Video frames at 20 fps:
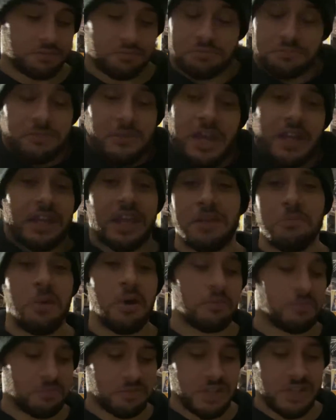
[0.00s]
I came up.
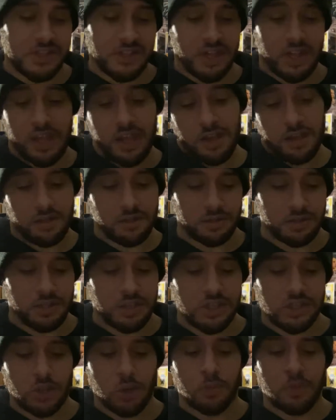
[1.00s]
He's like, hey, he
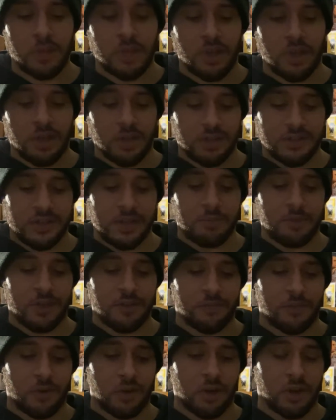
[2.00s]
sent me a
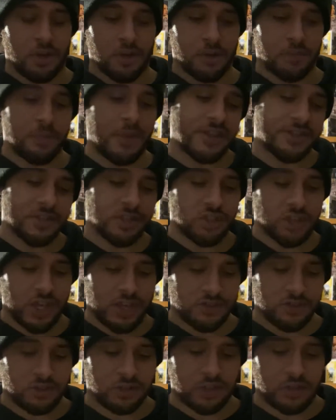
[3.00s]
message
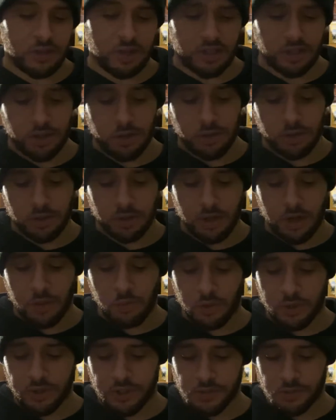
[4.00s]
yesterday like, yo, here, I won
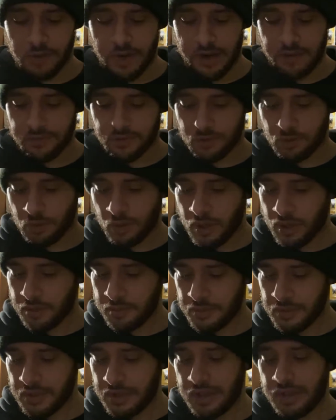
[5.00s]
this raffle. You want him?
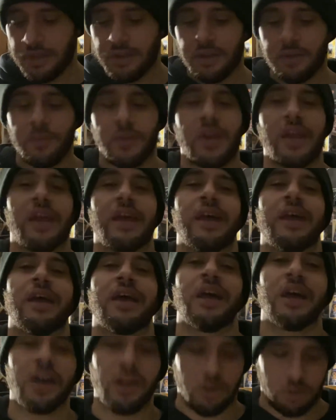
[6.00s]
I'm like,
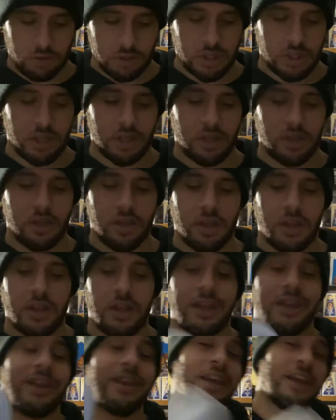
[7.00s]
hell yeah.
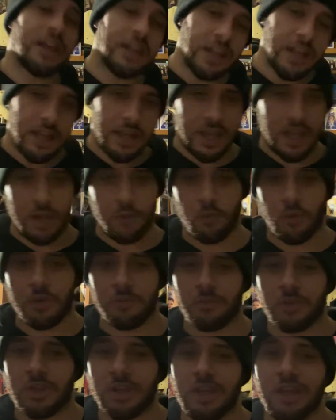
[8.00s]
And he came with
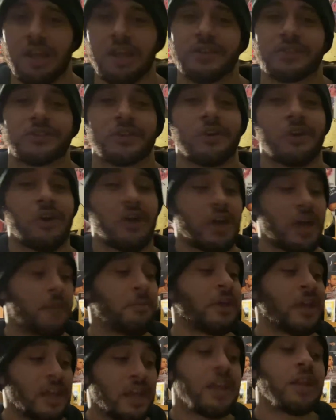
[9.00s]
me. So, and
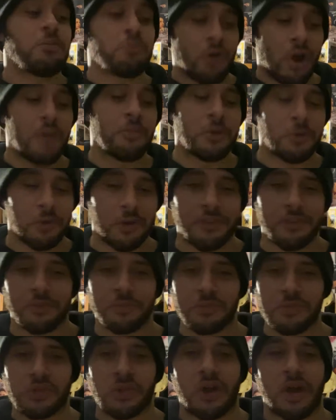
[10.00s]
he brought me with him.
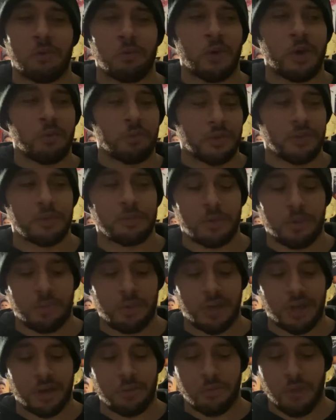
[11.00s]
So I went with him to pick
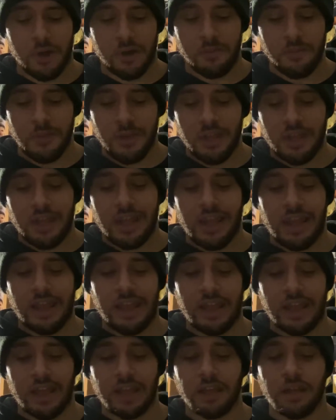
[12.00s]
him up.
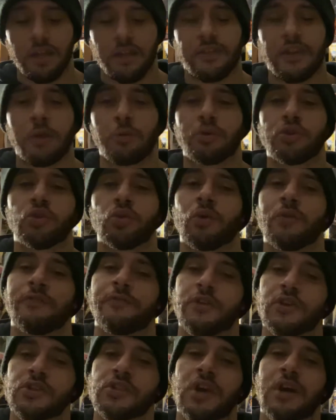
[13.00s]
And they were doing
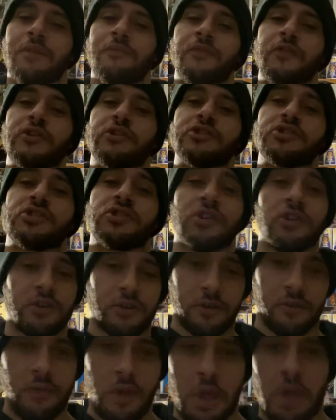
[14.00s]
first come, first serve.
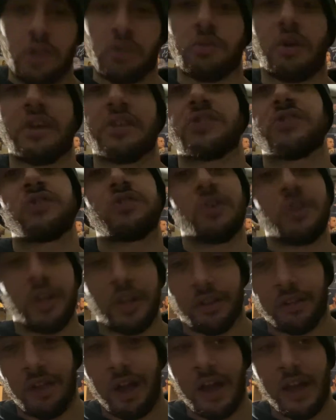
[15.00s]
So I stood in
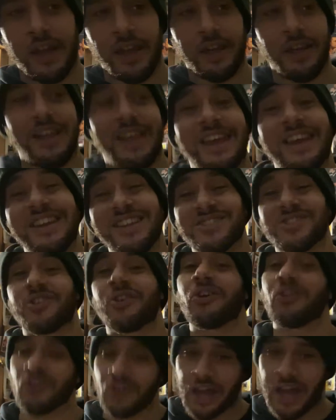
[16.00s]
line. And his
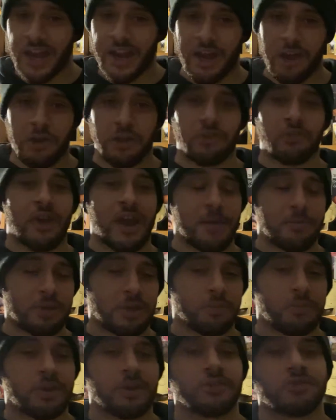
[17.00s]
girl got out and grabbed me a
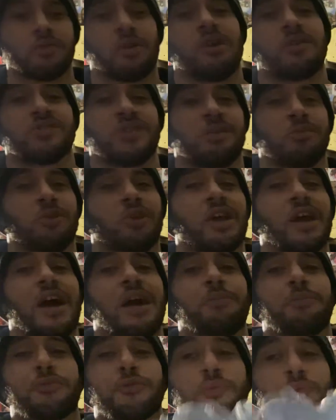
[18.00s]
pair. So I was able to cop
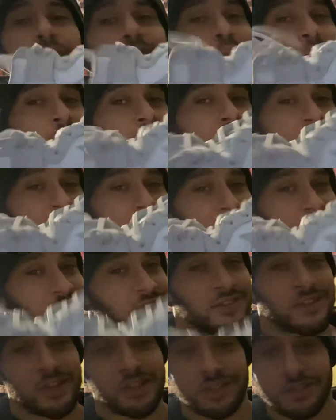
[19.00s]
3 pairs of these
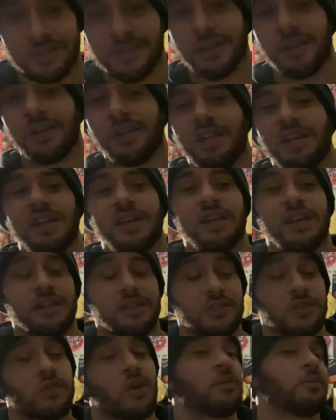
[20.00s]
things.
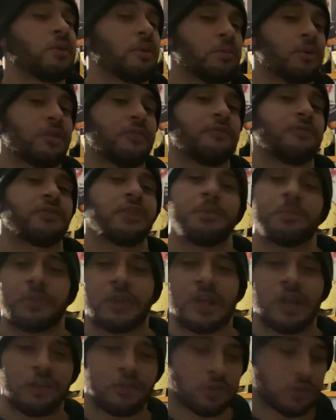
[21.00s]
So I'll be able to flip the
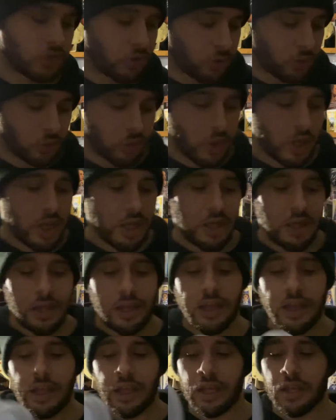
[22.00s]
other 2
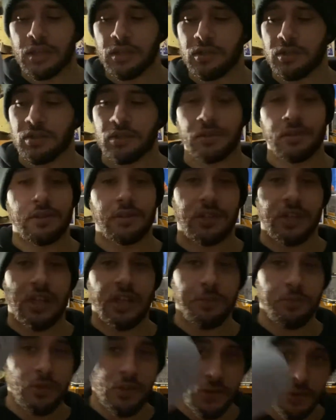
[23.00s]
and keep
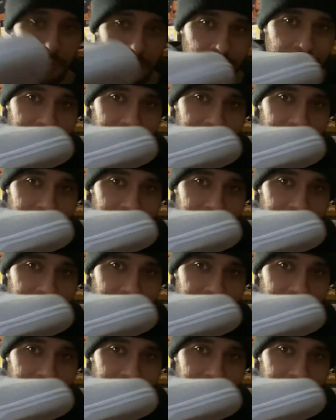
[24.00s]
this one.